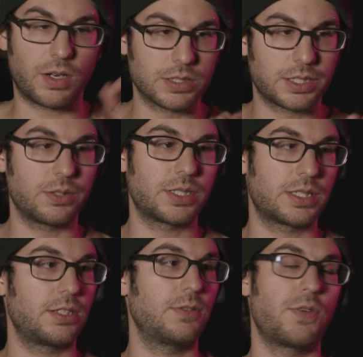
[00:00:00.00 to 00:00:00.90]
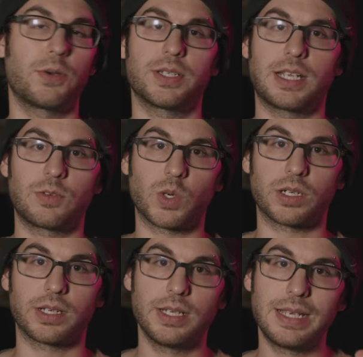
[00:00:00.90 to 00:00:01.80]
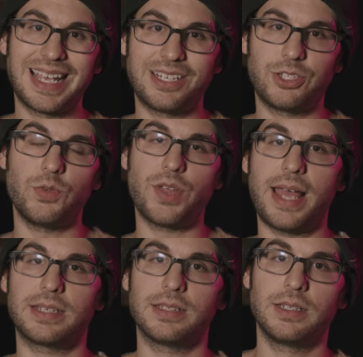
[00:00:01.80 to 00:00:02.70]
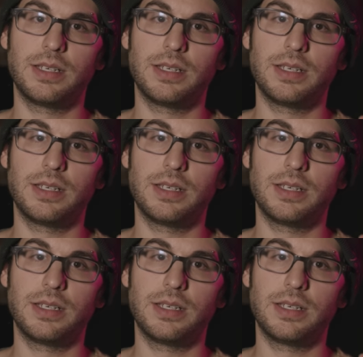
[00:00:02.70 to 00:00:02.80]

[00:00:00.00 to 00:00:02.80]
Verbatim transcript: but also still focus on work and do that